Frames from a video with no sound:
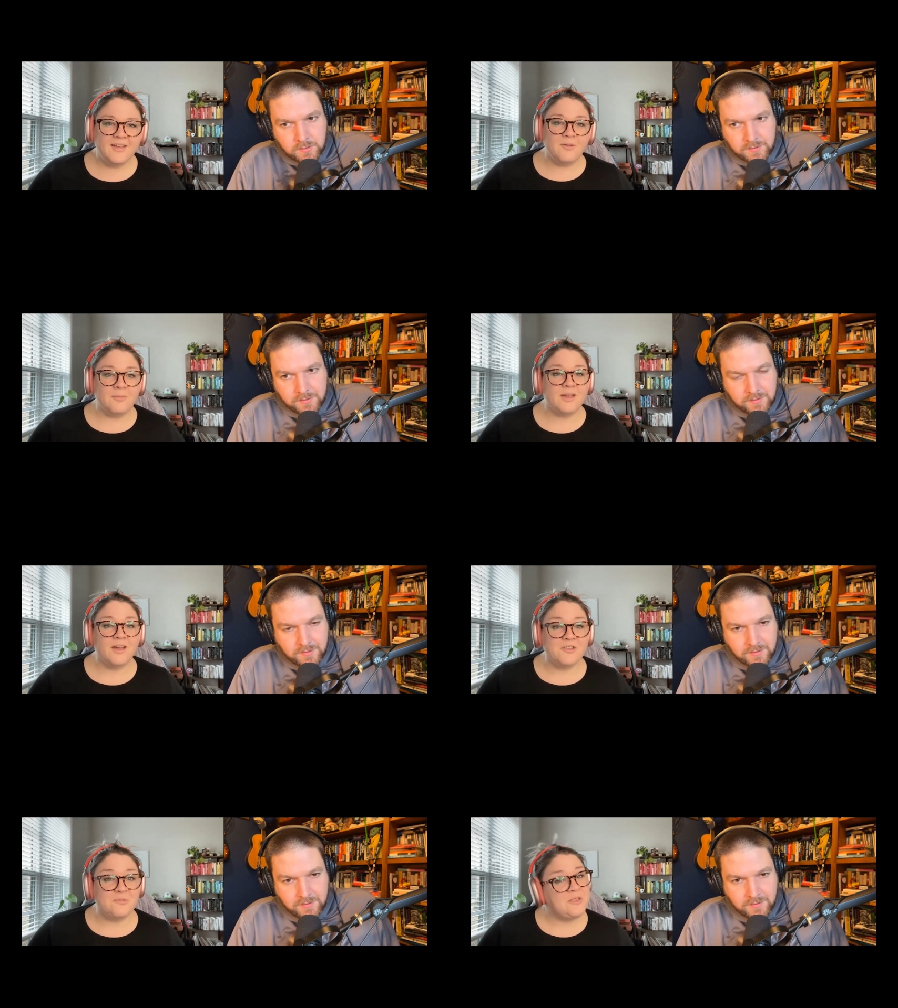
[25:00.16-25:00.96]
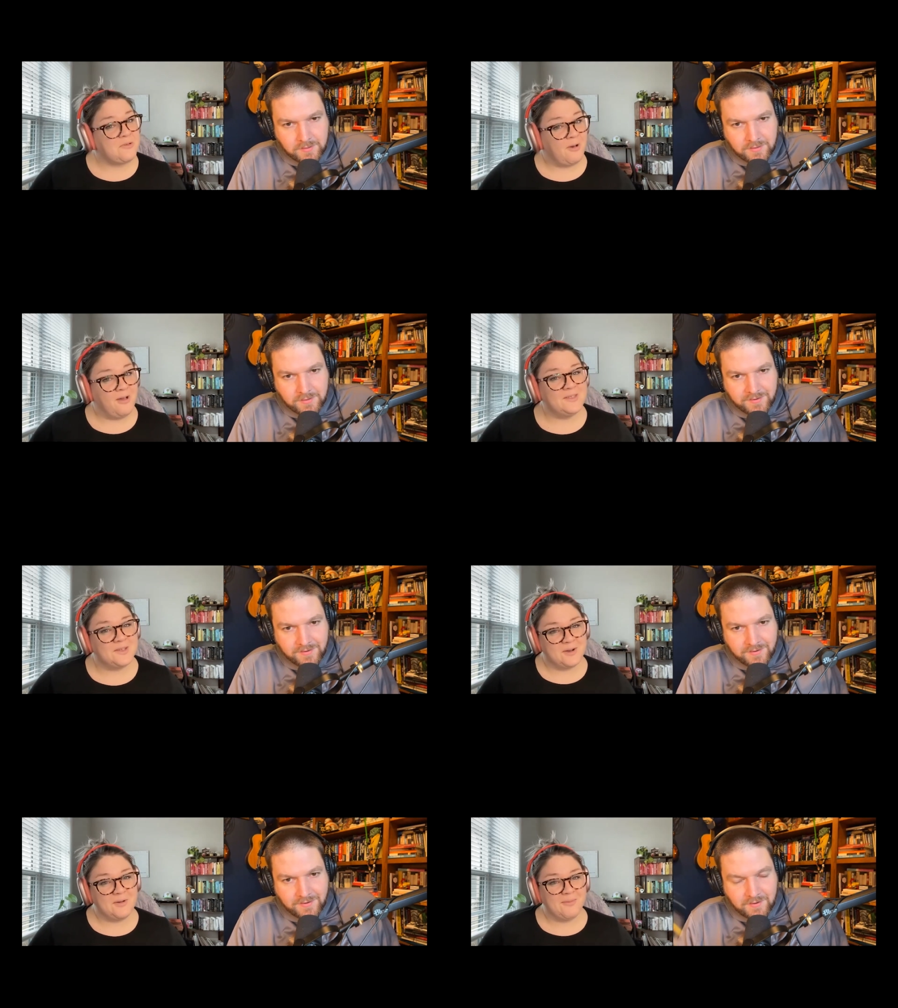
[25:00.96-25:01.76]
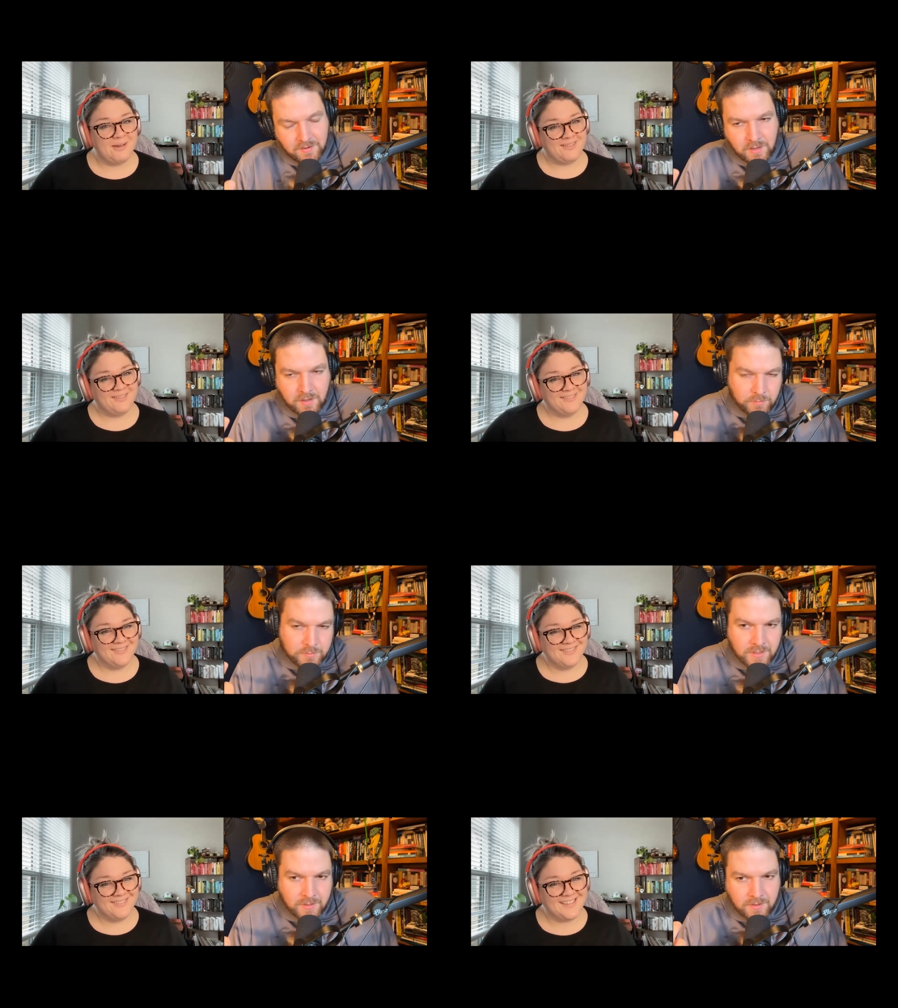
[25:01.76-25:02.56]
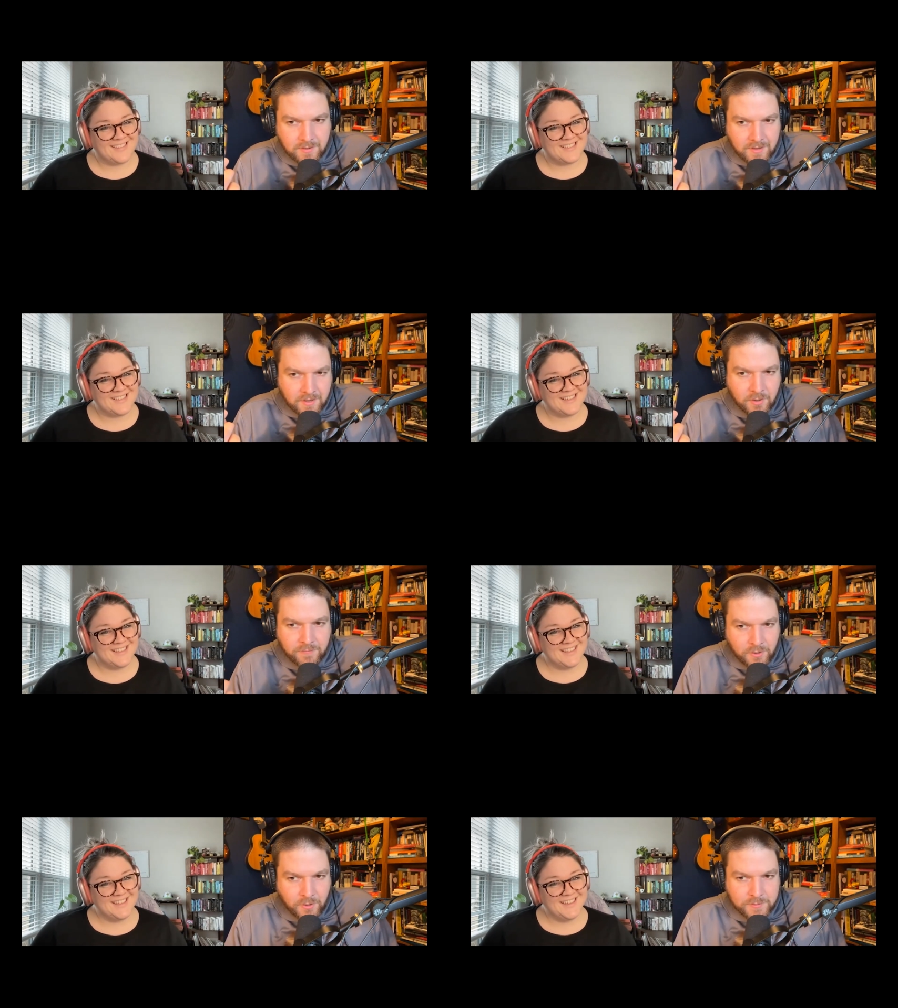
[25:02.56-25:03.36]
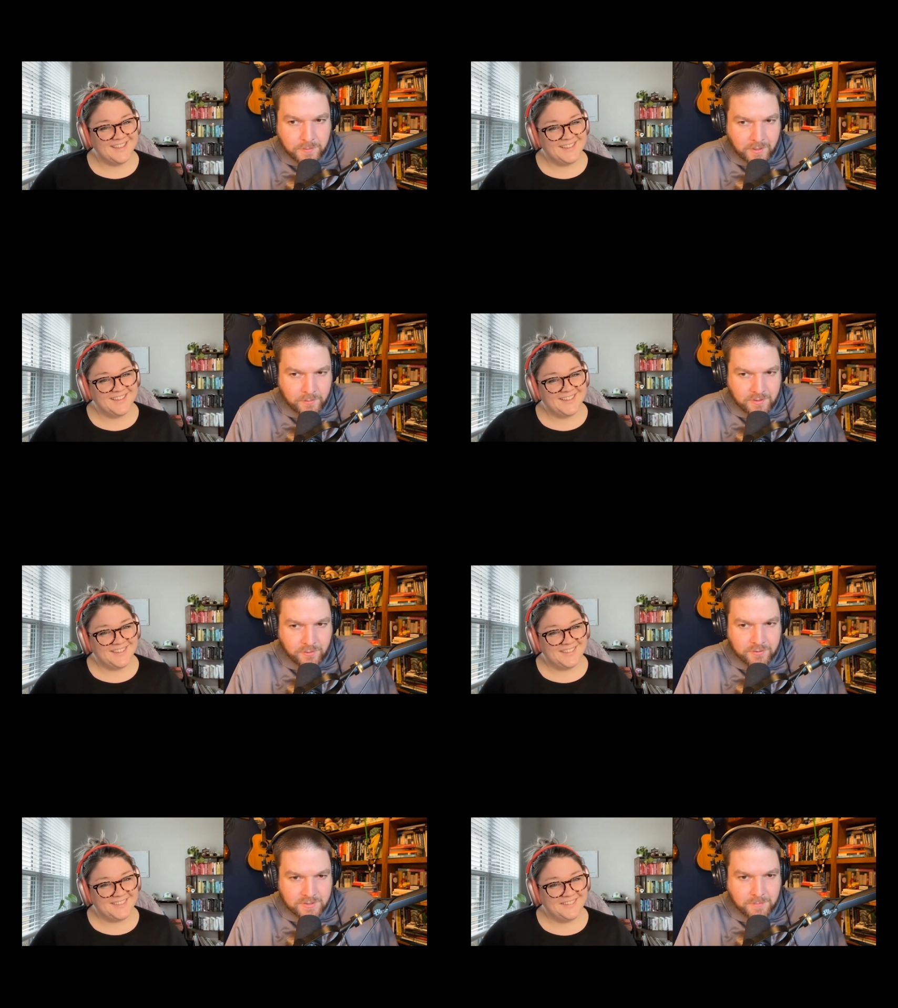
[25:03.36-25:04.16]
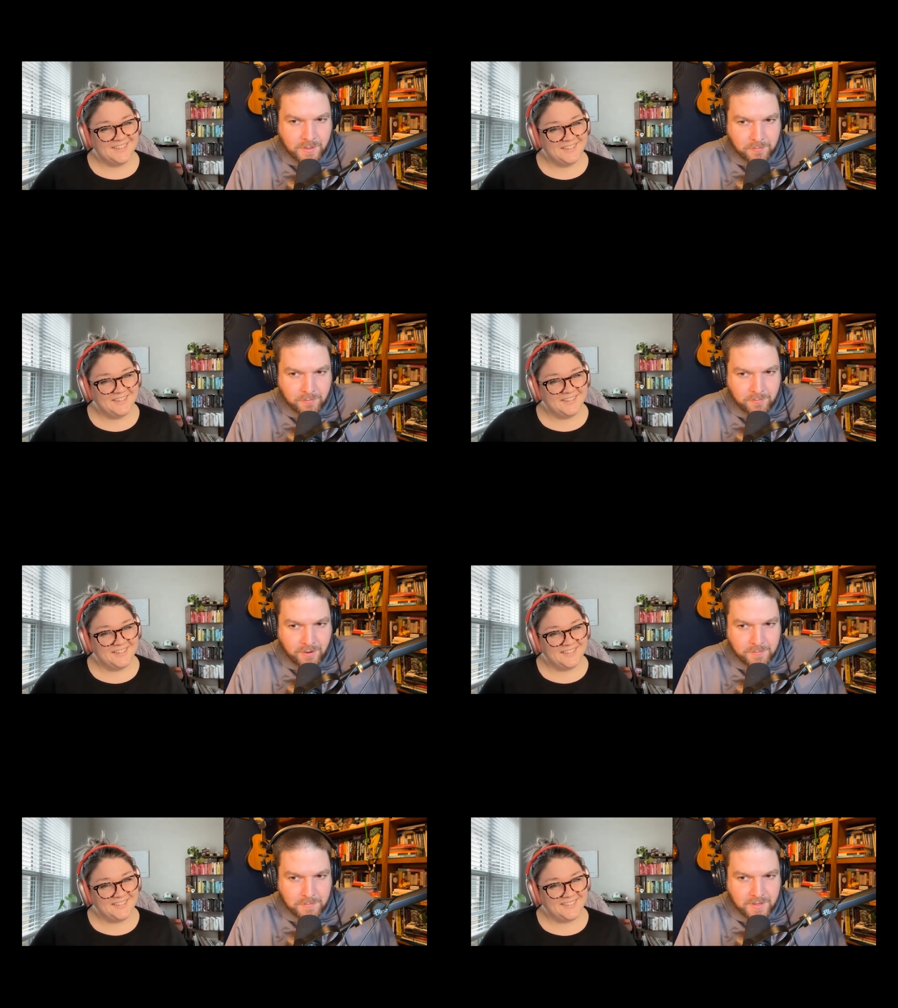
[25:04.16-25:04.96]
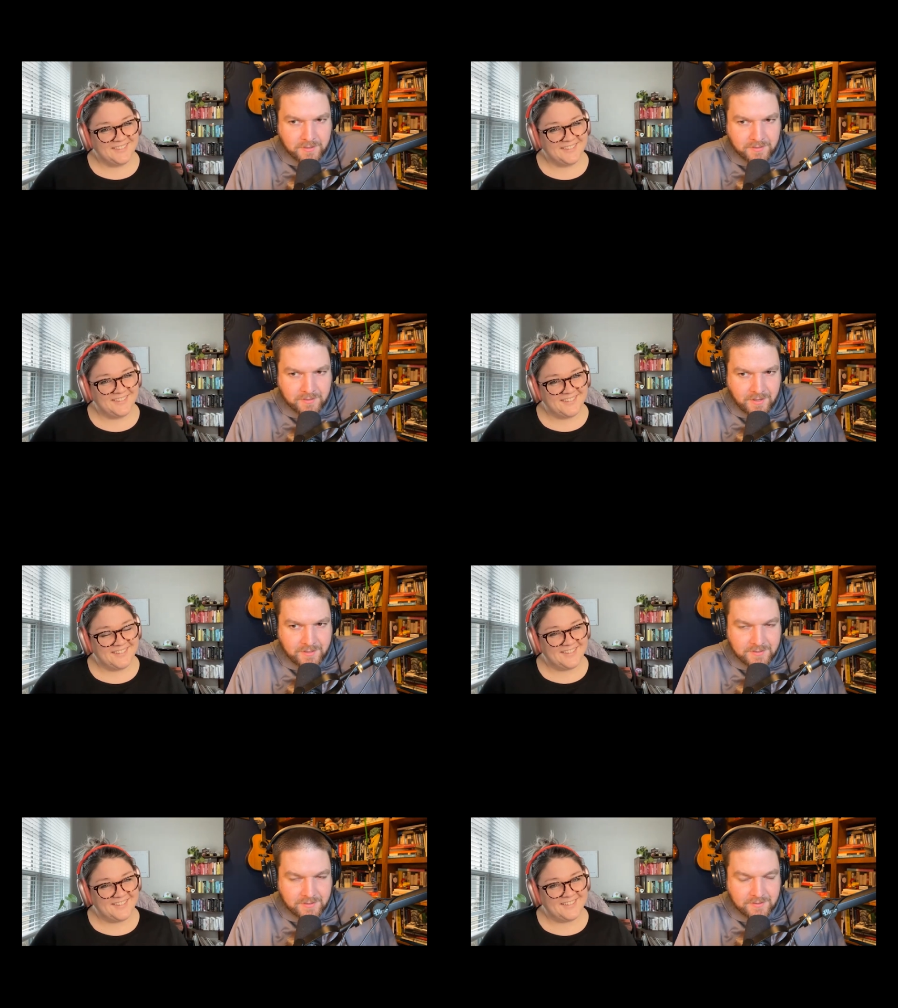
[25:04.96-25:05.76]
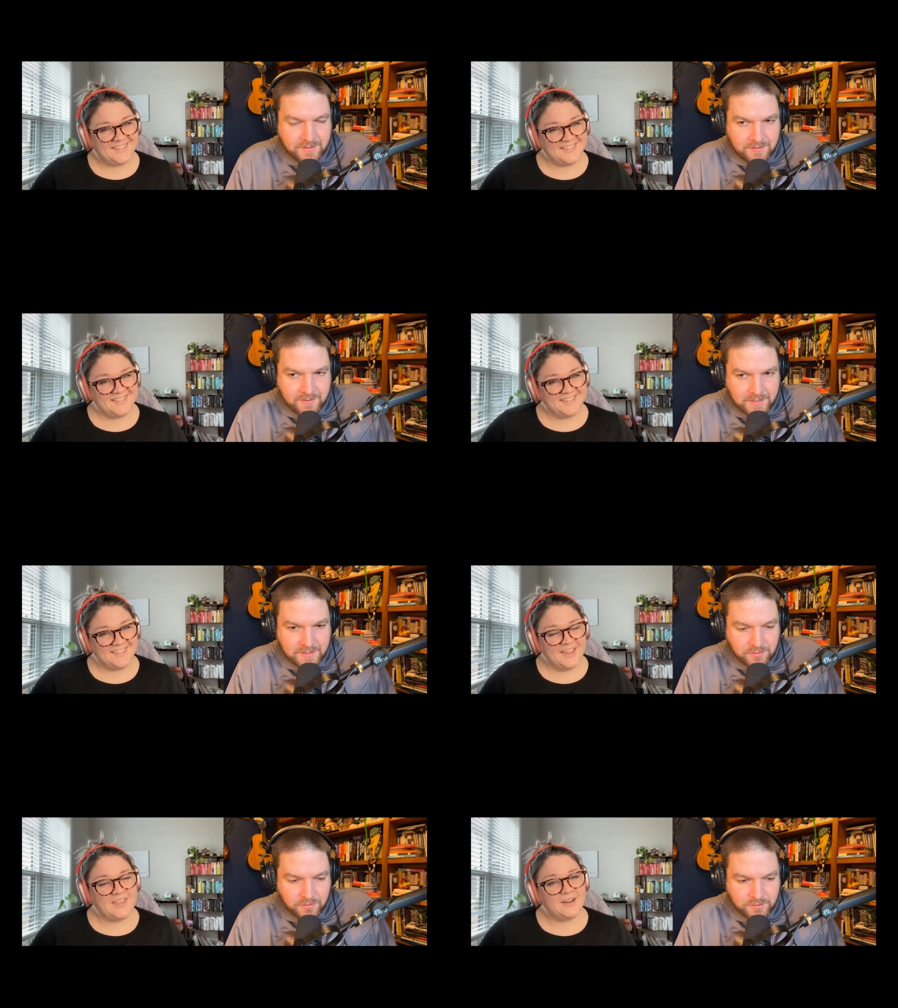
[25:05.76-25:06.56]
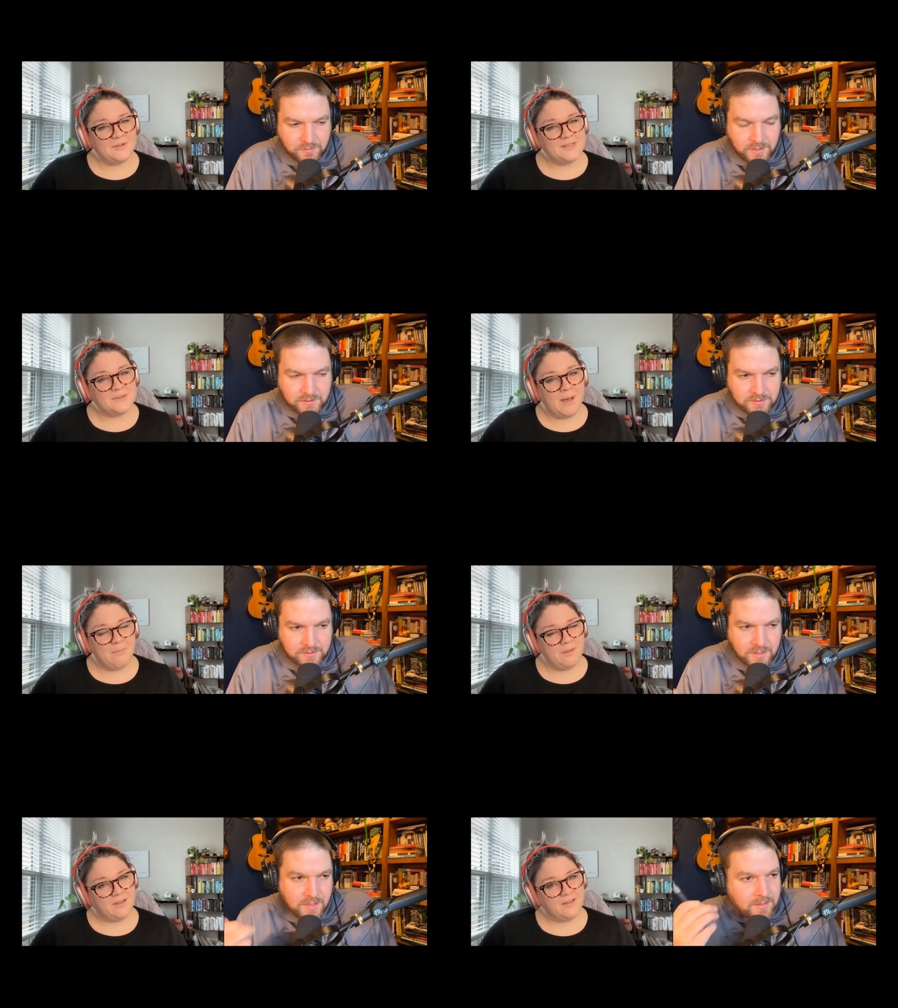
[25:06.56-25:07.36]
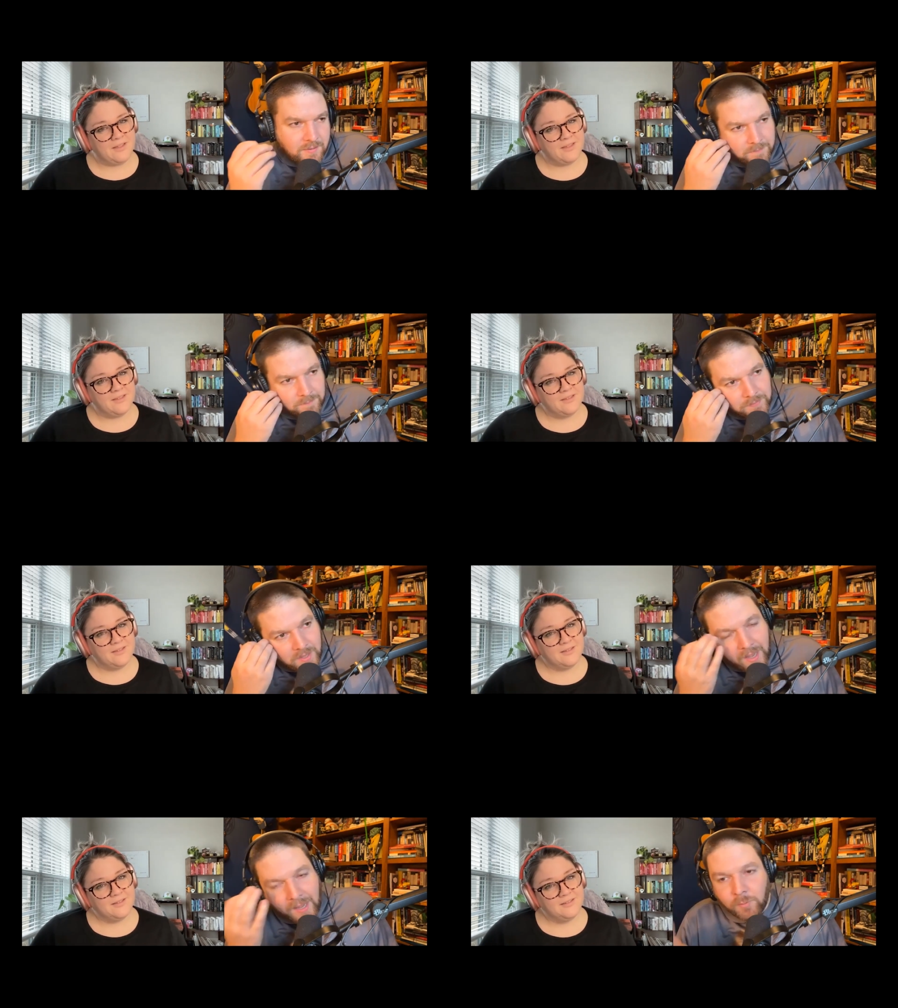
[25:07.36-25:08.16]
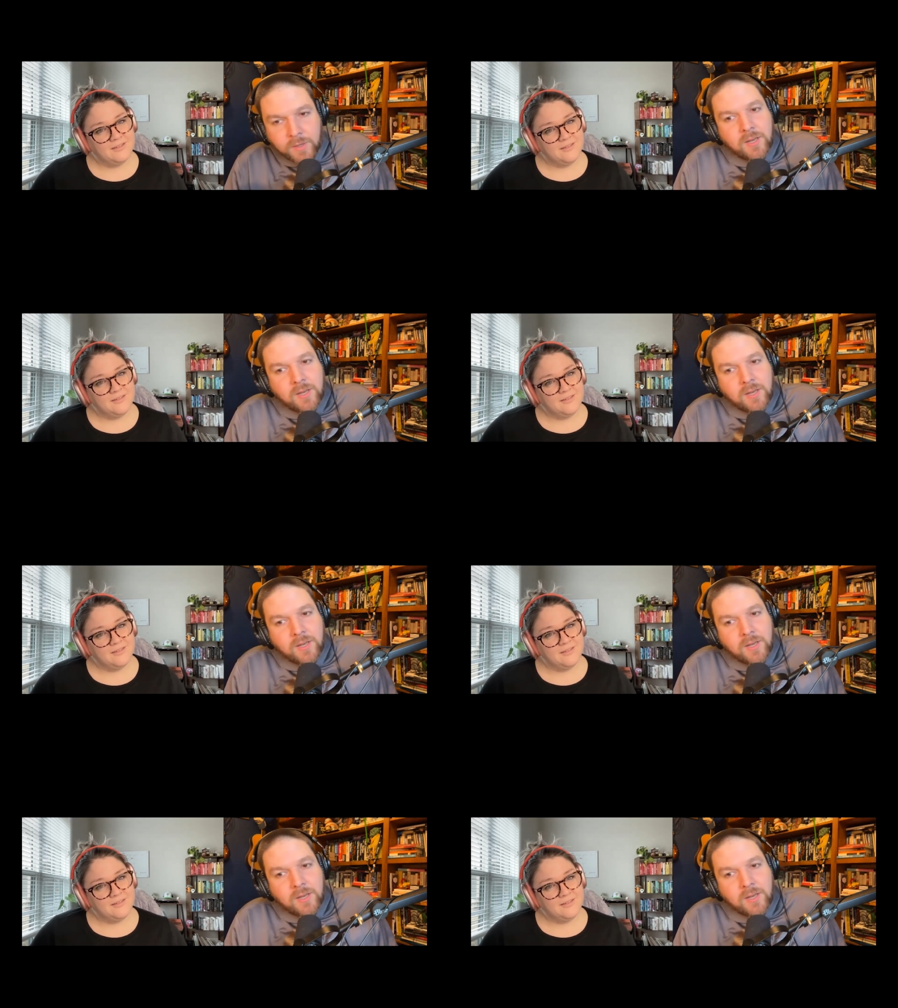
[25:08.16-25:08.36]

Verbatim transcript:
Speaker 1: Oh my gosh, which you also know about. I was in
Speaker 2: a I don't know if you know this, but I was in a Christian pop rock band in the 1990s early I thought 2000s. it was pop punk. We